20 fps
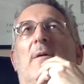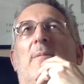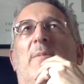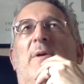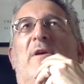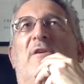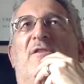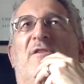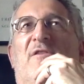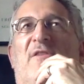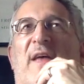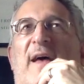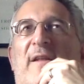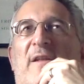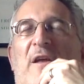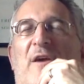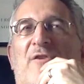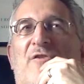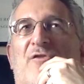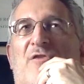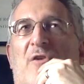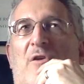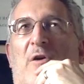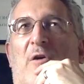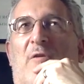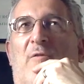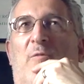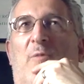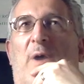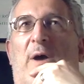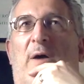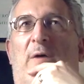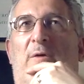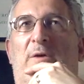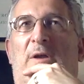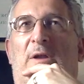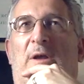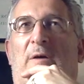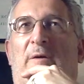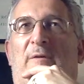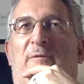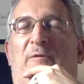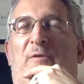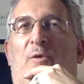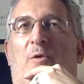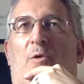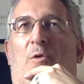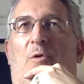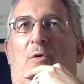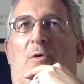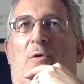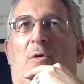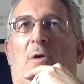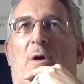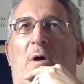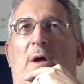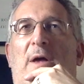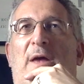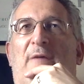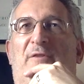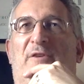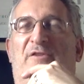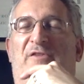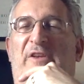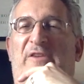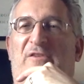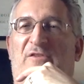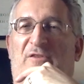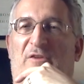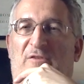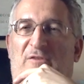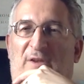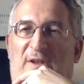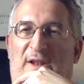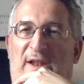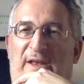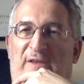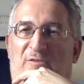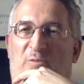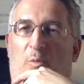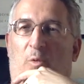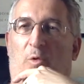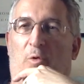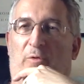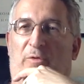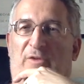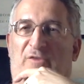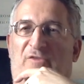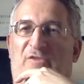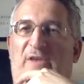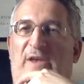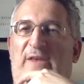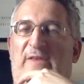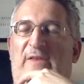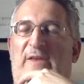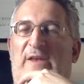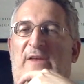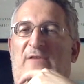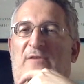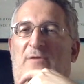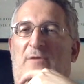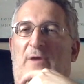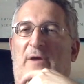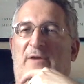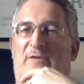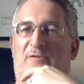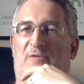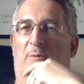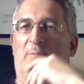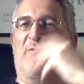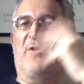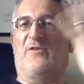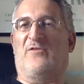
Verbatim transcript: because it's that notion of, well, you know, if you're if a citizen declares war on the state that he derives from,